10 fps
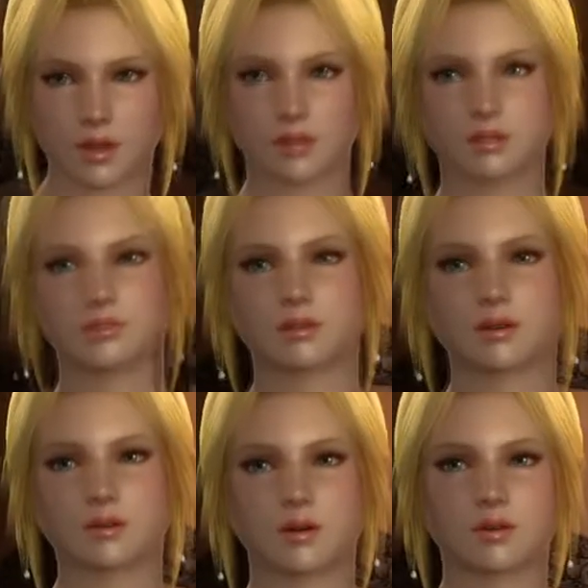a new
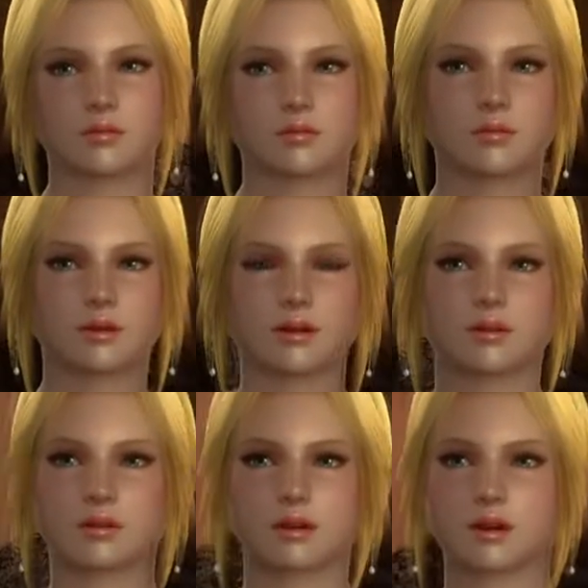direction,
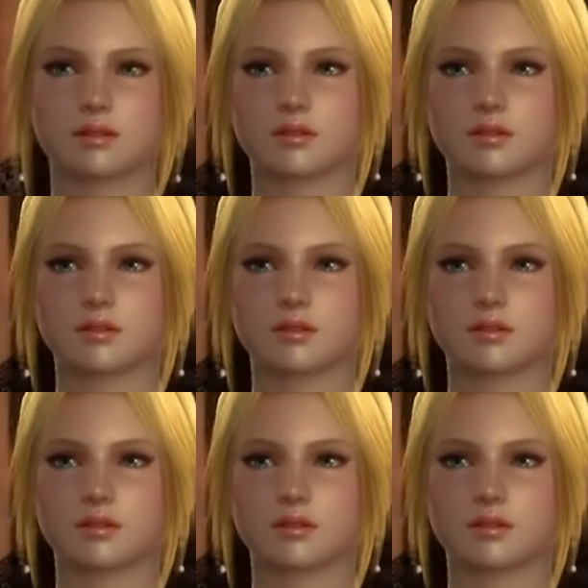which we